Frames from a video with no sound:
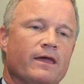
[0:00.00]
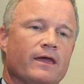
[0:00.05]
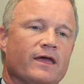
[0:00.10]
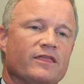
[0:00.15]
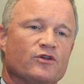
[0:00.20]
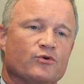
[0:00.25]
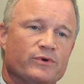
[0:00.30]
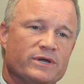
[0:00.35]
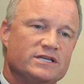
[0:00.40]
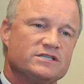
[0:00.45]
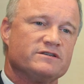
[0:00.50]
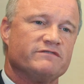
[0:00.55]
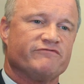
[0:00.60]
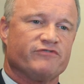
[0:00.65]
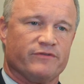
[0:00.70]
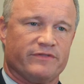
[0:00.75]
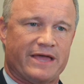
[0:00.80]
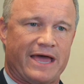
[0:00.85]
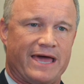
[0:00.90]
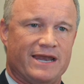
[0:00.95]
And the reason
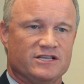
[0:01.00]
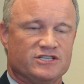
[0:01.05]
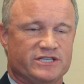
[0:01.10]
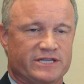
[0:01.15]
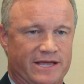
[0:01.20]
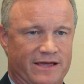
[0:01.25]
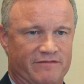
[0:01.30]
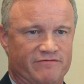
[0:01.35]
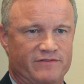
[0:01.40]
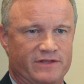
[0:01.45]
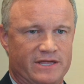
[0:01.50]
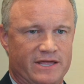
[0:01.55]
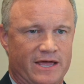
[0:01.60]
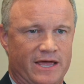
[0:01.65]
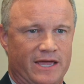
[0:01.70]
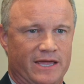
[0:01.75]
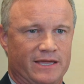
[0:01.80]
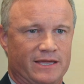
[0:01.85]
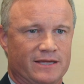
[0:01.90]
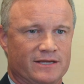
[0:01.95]
for that is the
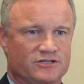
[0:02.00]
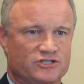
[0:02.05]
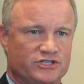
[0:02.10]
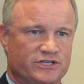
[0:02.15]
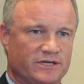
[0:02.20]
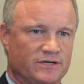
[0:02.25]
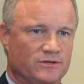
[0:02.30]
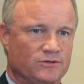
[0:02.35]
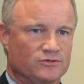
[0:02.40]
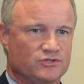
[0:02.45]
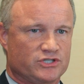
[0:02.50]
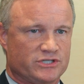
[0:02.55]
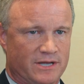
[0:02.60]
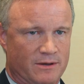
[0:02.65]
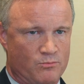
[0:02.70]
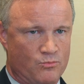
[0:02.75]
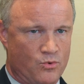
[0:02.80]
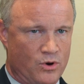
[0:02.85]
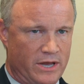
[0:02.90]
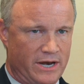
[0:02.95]
FDA is still
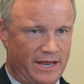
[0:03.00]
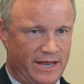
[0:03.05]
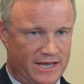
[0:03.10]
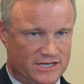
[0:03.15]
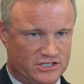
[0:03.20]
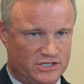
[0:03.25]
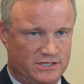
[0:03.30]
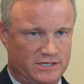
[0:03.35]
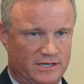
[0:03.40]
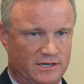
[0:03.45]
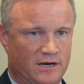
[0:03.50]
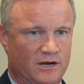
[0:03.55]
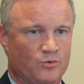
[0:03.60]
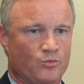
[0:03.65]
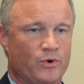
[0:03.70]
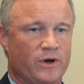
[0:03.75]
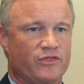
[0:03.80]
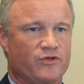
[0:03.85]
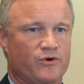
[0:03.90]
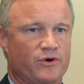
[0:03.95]
somewhat hesitant
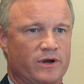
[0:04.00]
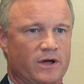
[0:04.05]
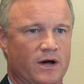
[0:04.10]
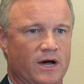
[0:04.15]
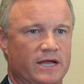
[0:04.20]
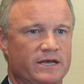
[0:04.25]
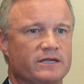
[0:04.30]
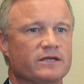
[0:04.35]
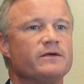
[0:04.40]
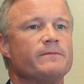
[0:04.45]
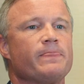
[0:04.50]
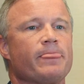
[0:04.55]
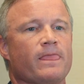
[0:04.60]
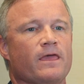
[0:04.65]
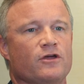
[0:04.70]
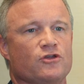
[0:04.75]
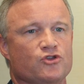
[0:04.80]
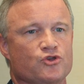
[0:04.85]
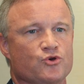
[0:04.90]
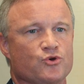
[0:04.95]
on whether or not
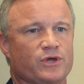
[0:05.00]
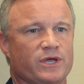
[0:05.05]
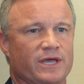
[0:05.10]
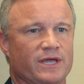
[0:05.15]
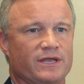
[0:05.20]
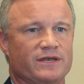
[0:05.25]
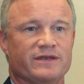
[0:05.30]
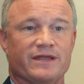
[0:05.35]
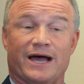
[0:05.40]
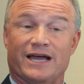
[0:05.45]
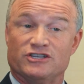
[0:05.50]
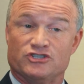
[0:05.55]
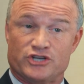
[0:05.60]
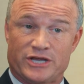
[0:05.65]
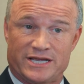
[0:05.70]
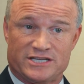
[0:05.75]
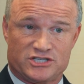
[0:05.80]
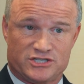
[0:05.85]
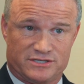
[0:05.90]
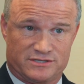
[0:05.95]
you can
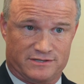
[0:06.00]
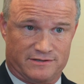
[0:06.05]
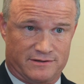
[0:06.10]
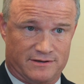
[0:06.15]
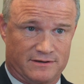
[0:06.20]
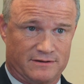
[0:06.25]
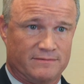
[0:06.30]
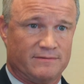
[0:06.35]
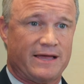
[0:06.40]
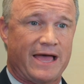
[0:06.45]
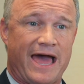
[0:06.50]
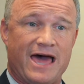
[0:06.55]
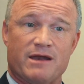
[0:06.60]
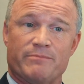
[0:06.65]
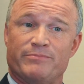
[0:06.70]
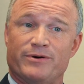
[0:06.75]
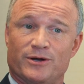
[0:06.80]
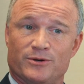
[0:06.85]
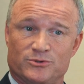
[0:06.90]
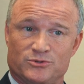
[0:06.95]
digest the
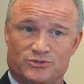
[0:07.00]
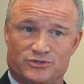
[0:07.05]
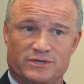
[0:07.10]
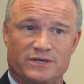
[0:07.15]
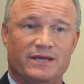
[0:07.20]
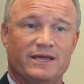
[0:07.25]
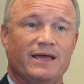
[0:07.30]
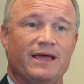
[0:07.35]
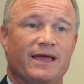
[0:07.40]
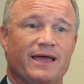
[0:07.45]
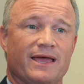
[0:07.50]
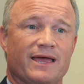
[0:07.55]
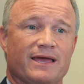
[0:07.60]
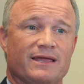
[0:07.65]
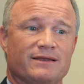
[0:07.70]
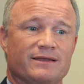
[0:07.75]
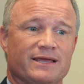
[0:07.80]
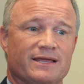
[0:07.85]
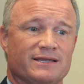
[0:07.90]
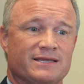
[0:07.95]
adipose
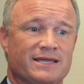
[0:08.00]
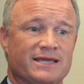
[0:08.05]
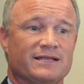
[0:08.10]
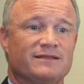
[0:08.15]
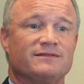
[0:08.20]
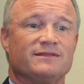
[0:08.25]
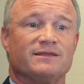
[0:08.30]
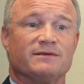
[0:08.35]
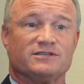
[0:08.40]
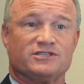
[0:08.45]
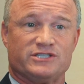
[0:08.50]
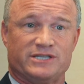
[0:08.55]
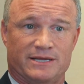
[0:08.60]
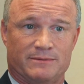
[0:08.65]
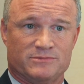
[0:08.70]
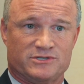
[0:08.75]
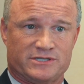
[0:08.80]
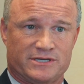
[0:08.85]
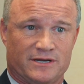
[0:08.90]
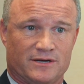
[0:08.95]
and get the
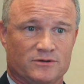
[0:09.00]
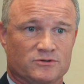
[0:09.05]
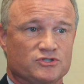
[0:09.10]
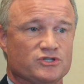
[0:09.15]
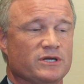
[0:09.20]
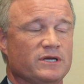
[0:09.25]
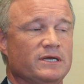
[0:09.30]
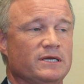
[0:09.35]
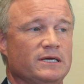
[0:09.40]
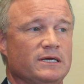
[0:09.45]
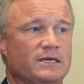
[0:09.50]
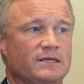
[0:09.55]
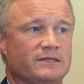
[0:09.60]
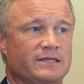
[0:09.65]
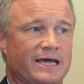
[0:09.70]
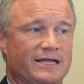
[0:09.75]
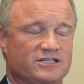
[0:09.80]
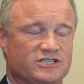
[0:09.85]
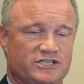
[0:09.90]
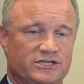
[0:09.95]
stem cells.
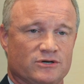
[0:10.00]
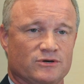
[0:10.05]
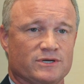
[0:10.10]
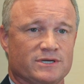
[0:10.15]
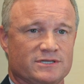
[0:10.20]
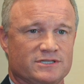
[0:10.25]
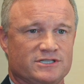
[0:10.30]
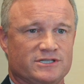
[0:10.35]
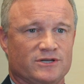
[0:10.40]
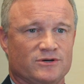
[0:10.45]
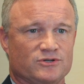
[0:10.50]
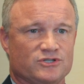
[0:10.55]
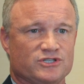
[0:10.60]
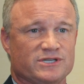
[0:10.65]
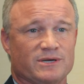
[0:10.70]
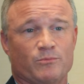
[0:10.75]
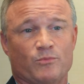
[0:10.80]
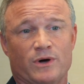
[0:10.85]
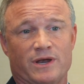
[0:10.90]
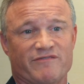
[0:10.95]
That's still considered
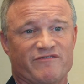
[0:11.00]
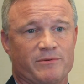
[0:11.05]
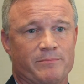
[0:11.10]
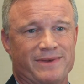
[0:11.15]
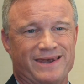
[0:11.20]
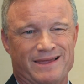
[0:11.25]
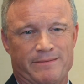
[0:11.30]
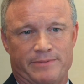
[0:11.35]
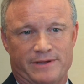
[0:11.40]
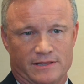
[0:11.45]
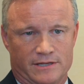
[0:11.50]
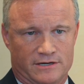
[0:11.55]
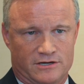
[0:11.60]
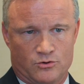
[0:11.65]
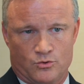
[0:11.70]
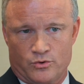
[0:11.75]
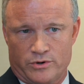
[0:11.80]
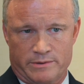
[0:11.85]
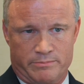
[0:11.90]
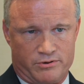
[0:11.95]
somewhat of a
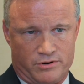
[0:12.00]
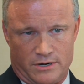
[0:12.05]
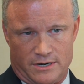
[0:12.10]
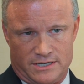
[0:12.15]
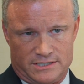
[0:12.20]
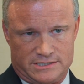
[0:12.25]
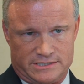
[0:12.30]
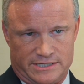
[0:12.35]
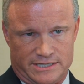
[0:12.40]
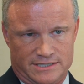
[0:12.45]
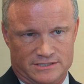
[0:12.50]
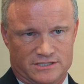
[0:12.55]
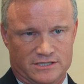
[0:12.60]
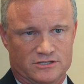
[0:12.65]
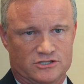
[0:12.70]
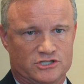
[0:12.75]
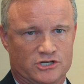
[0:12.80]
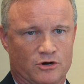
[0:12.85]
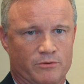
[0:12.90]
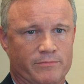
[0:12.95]
manipulatory process.
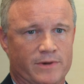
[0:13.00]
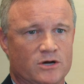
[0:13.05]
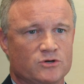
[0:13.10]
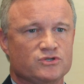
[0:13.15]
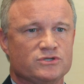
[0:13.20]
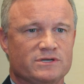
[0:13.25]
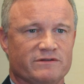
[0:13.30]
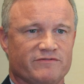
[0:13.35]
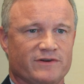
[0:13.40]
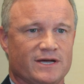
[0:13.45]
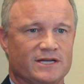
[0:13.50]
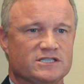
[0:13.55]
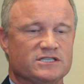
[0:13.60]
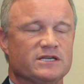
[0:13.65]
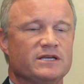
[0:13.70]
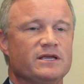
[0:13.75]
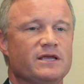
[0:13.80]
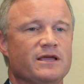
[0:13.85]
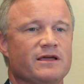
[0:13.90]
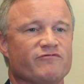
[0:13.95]
And so most of us,
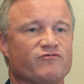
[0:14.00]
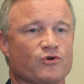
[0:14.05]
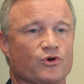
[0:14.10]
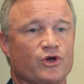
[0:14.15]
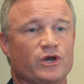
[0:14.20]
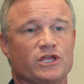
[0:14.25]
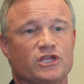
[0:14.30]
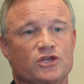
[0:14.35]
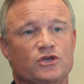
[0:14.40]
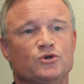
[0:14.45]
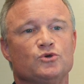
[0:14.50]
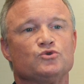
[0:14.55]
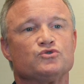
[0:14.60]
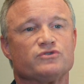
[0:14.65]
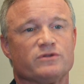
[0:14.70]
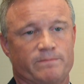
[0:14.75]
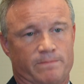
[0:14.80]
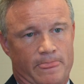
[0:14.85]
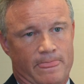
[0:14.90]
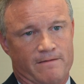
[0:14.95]
if we're going to
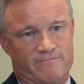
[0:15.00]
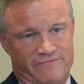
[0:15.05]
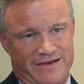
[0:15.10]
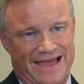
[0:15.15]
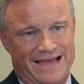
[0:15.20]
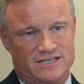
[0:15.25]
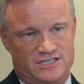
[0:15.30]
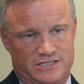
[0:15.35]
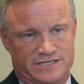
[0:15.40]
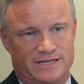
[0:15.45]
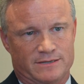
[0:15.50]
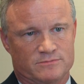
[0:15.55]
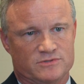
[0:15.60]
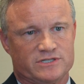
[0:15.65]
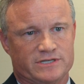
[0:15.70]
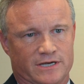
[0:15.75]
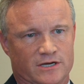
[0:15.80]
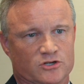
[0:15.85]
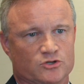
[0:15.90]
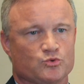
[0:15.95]
use fat stem
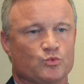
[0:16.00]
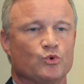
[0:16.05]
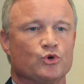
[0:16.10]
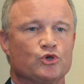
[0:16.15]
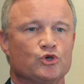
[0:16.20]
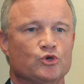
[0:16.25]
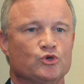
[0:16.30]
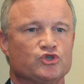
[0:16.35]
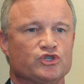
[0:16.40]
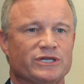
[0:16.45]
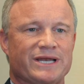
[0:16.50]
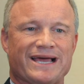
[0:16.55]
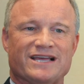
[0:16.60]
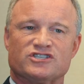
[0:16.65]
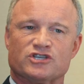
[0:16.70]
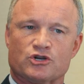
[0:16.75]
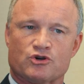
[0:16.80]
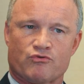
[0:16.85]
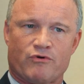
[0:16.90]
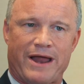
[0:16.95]
cells, we'll use it
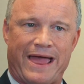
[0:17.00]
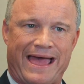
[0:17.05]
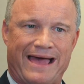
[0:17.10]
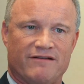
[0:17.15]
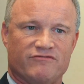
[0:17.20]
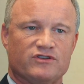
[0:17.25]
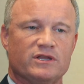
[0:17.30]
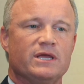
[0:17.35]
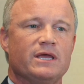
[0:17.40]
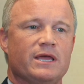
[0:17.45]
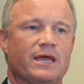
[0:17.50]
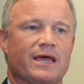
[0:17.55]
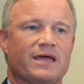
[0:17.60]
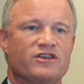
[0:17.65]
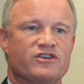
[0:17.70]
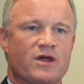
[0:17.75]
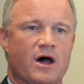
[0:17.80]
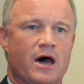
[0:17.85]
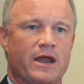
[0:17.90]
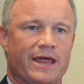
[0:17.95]
as a graft
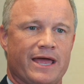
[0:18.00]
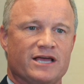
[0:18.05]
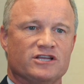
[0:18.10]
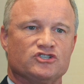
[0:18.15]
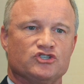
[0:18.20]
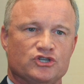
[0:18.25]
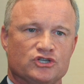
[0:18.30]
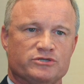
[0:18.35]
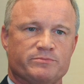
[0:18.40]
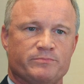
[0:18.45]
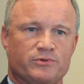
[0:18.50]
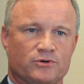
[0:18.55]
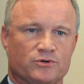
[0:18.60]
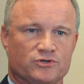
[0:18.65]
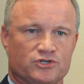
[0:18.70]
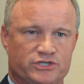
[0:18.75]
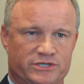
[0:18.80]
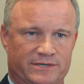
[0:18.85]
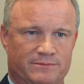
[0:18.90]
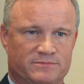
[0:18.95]
and not as just
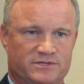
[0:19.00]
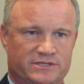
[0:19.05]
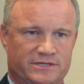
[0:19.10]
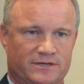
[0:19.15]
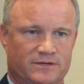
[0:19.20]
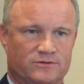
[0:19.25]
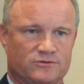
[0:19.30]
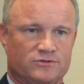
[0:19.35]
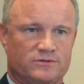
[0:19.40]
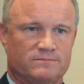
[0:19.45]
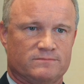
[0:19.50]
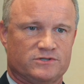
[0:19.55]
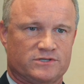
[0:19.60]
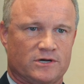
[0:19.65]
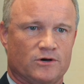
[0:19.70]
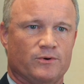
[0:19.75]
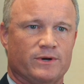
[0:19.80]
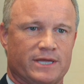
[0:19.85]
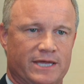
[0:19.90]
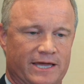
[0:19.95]
pure stem cells.
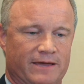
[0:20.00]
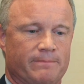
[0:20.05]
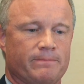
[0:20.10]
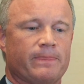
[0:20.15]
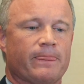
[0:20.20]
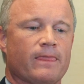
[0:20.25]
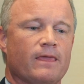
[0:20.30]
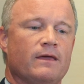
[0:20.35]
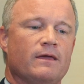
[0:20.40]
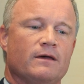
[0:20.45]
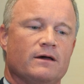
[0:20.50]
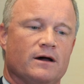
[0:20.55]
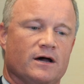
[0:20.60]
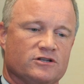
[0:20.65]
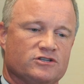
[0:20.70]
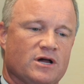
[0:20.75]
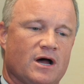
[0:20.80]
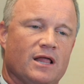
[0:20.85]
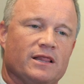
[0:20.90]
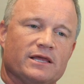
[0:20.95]
So again,
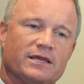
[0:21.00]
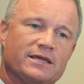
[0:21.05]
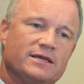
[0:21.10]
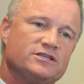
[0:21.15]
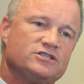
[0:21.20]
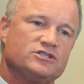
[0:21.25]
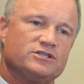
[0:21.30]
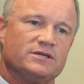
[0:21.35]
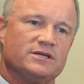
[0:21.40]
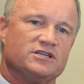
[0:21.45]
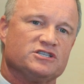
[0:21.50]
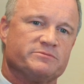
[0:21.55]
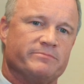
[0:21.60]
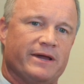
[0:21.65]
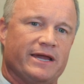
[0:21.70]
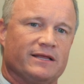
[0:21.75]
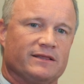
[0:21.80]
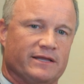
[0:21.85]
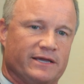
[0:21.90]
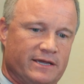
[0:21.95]
autologous is
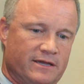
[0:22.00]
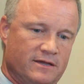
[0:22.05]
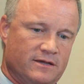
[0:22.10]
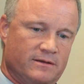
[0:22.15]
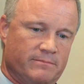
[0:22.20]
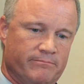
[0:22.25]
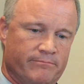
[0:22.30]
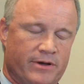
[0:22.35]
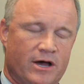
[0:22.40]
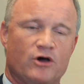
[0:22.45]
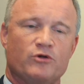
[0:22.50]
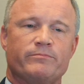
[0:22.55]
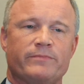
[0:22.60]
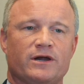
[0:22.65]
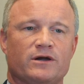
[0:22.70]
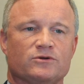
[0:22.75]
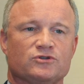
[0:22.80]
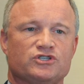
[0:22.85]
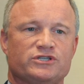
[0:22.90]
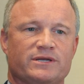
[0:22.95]
mainly bone
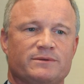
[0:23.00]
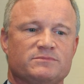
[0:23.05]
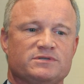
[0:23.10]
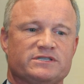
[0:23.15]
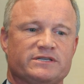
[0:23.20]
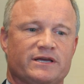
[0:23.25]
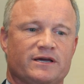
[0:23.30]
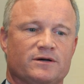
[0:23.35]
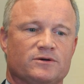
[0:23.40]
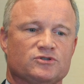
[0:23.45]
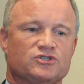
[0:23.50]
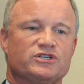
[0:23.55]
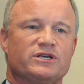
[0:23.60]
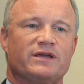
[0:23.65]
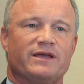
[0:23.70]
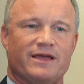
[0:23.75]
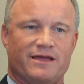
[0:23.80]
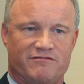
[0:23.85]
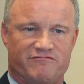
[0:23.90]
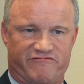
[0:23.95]
marrow stem
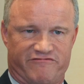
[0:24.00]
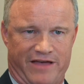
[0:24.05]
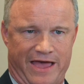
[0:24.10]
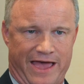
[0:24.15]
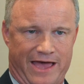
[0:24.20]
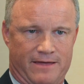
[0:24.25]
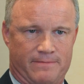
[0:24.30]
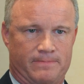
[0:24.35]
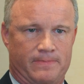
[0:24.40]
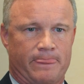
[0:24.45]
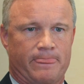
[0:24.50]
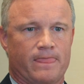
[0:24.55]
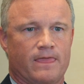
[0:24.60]
cells and fat.